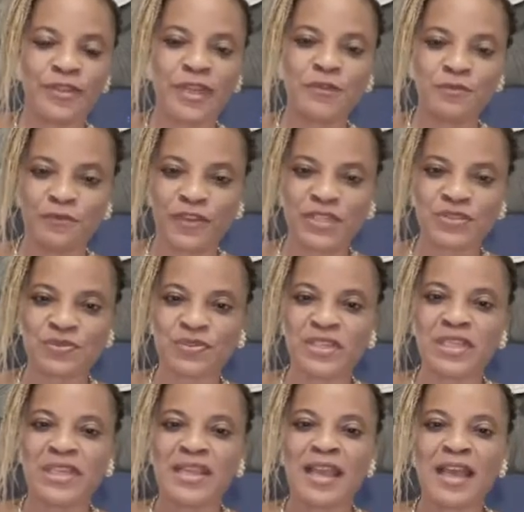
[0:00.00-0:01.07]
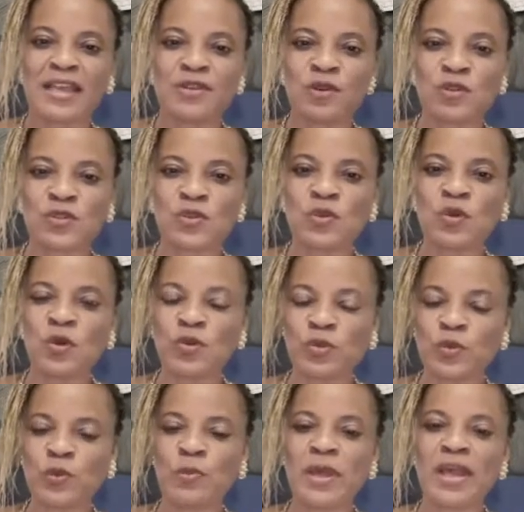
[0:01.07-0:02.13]
anniversary. And also
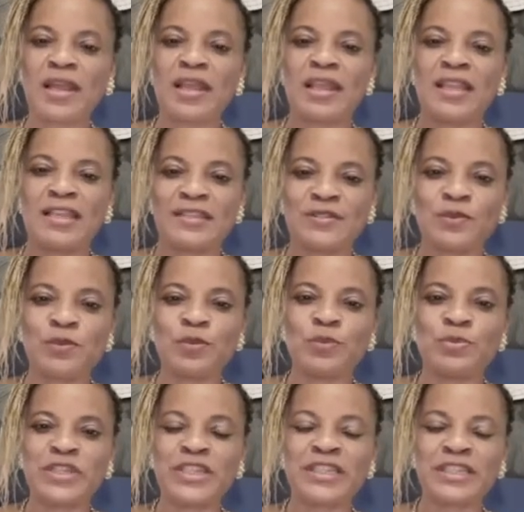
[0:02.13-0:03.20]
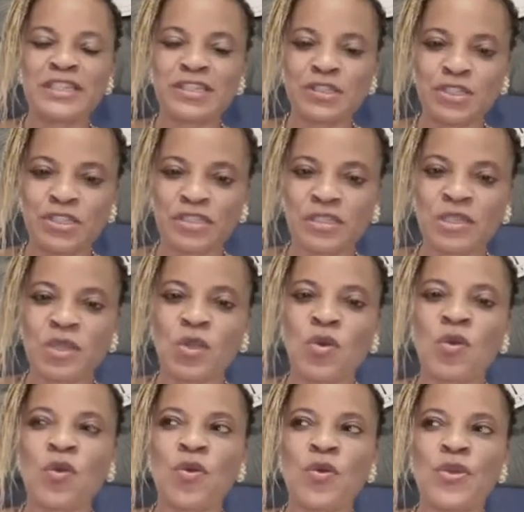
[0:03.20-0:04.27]
October is going to be a teaching
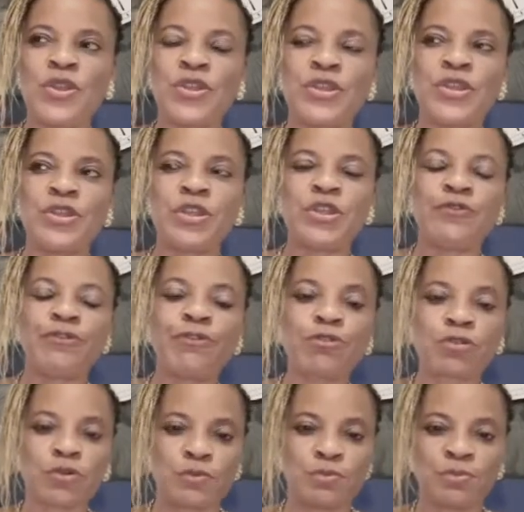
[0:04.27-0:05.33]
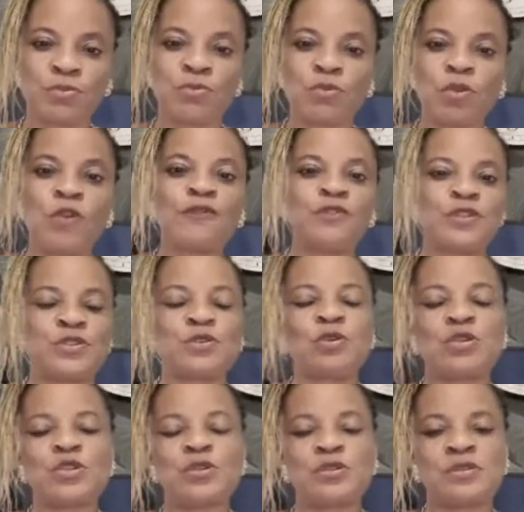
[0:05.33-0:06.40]
or a forum of
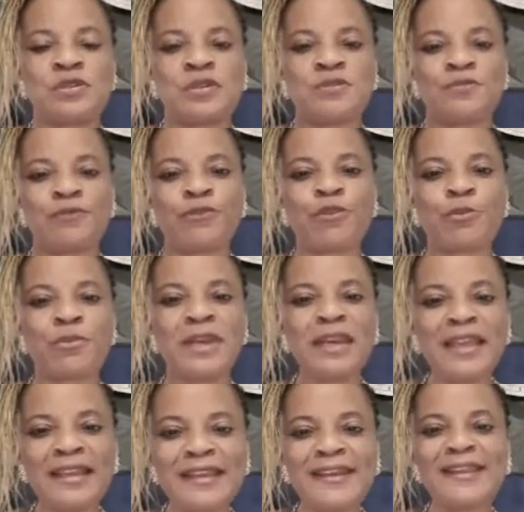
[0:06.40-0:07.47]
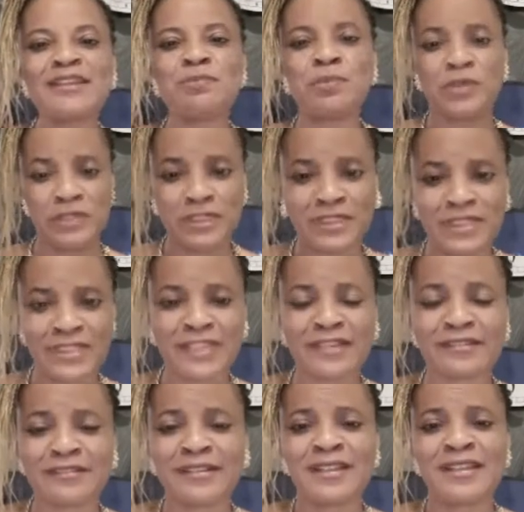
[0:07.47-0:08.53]
discussion from learned
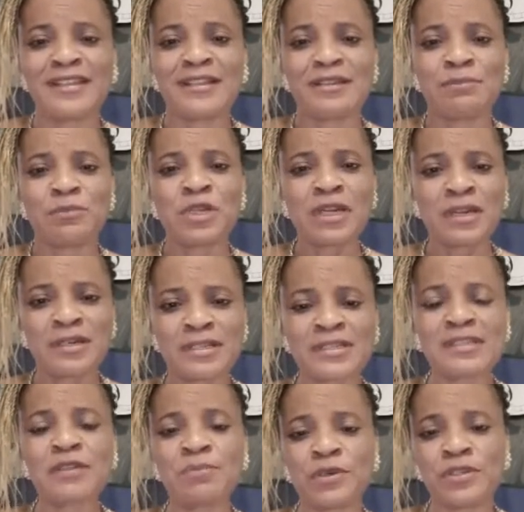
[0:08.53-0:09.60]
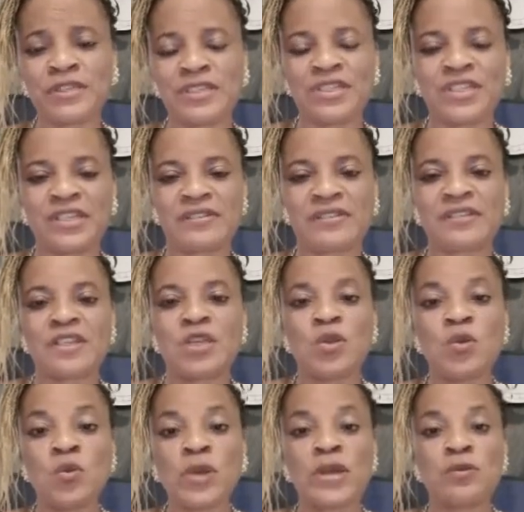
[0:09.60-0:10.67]
politicians, Christian politicians,
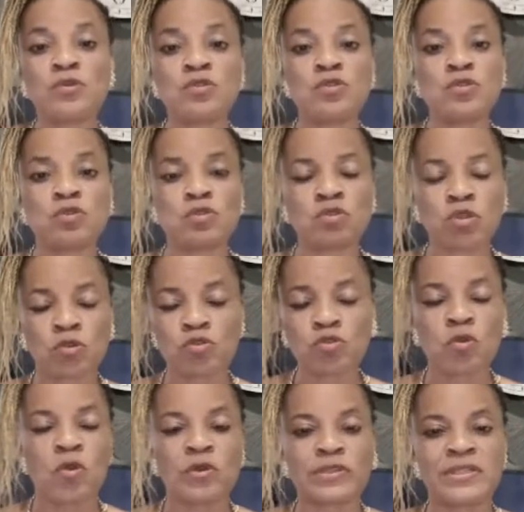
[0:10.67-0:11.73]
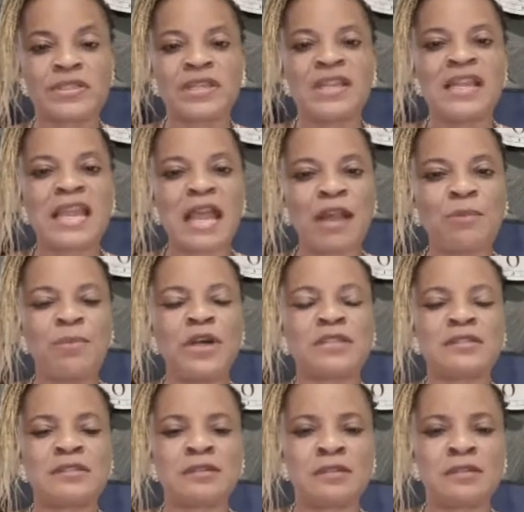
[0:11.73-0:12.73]
who are going to talk to us about